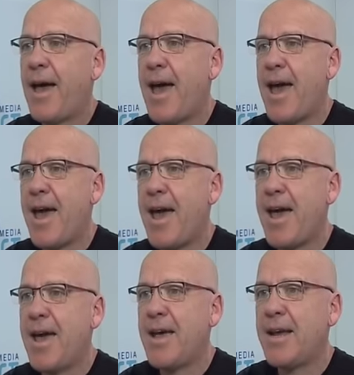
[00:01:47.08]

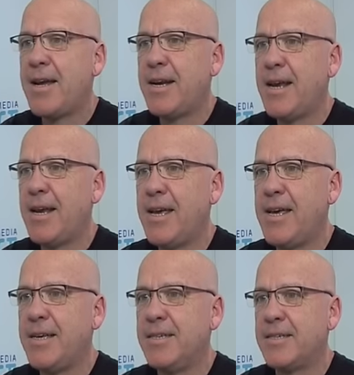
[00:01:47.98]
And it
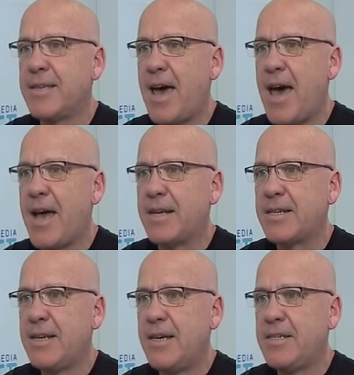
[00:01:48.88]
is
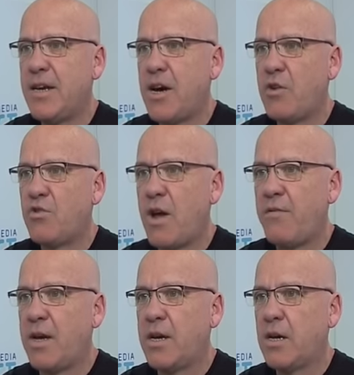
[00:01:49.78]
at SEO
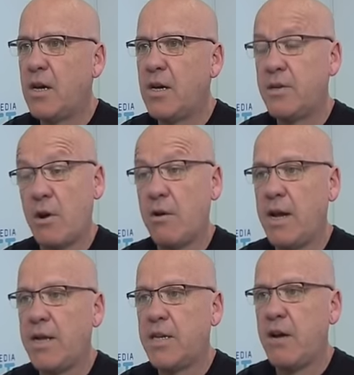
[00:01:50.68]
traffic, eh,
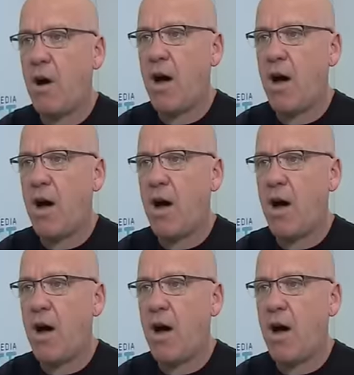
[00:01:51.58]
sorry, SEO